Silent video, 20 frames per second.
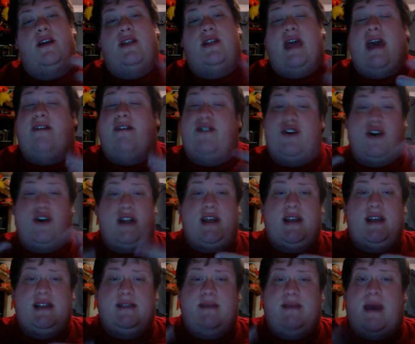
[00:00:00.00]
They have
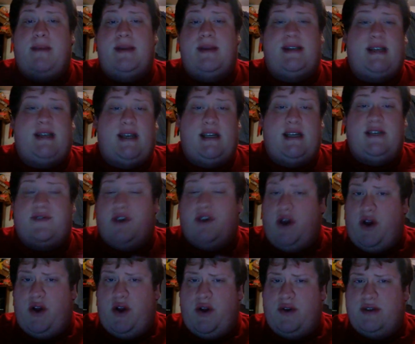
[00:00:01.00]
hoodies, baby tees for
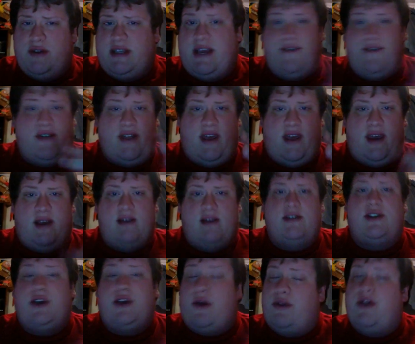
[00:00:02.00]
girls, everything.
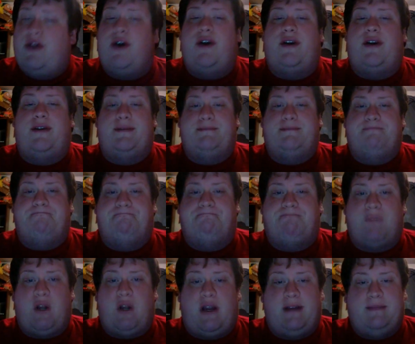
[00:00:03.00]
So go look.
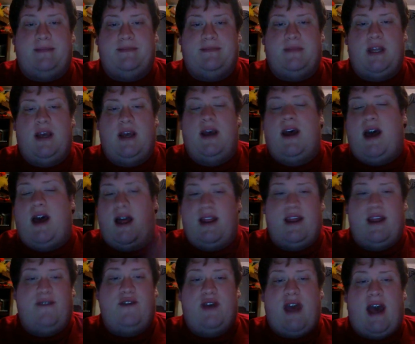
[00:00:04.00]
All right? I
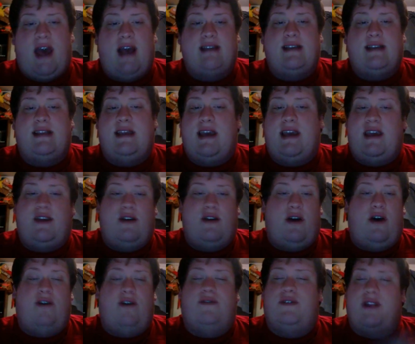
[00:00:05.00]
love you guys and thank you
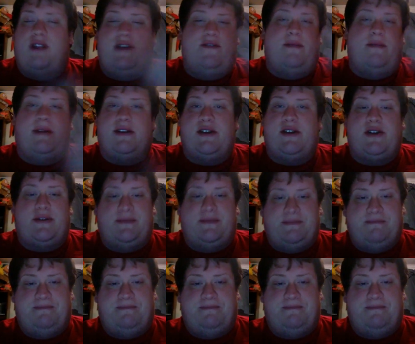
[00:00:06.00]
all for loving me too.